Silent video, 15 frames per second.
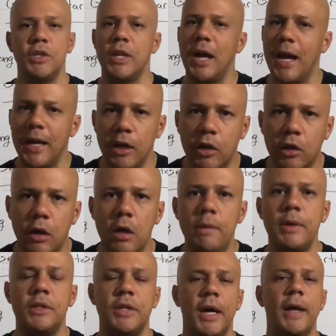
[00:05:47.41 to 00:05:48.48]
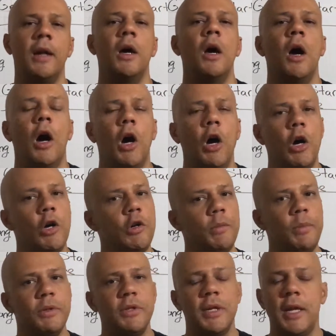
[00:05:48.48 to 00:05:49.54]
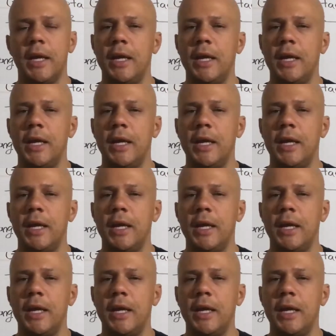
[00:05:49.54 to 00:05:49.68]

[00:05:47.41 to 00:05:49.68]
And I encourage that 100%.